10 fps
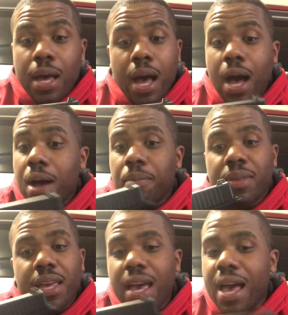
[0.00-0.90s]
I
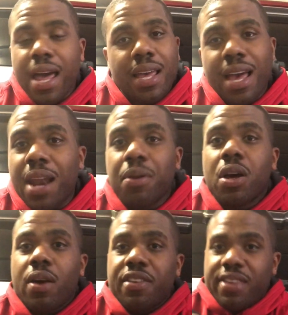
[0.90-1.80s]
don't
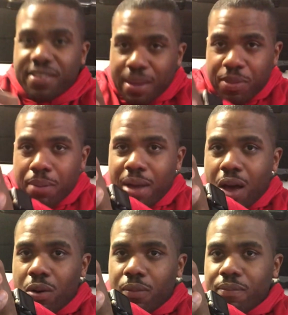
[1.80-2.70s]
know. It's something
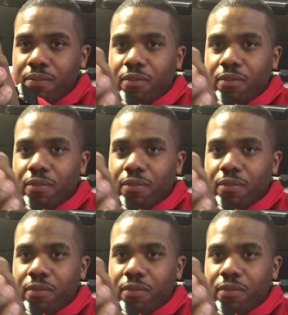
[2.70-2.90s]
about